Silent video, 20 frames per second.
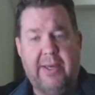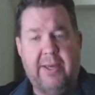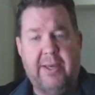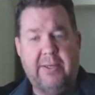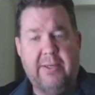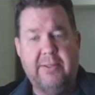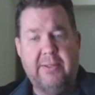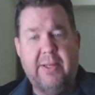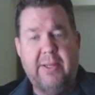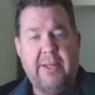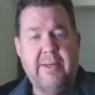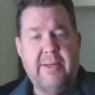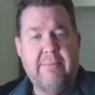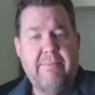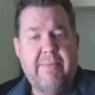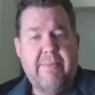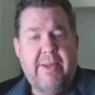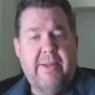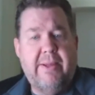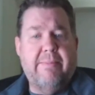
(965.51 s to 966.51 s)

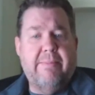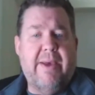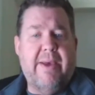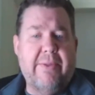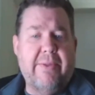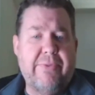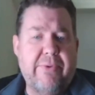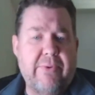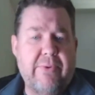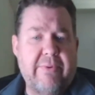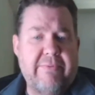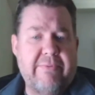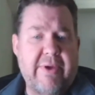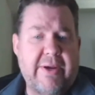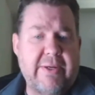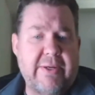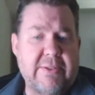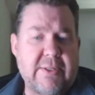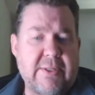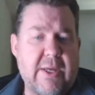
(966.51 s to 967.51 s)
and Matthew of
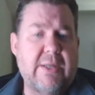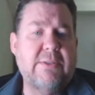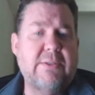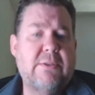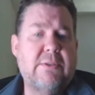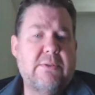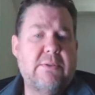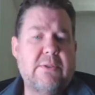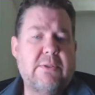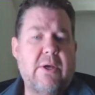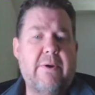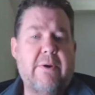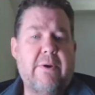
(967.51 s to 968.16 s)
Knight Designs. So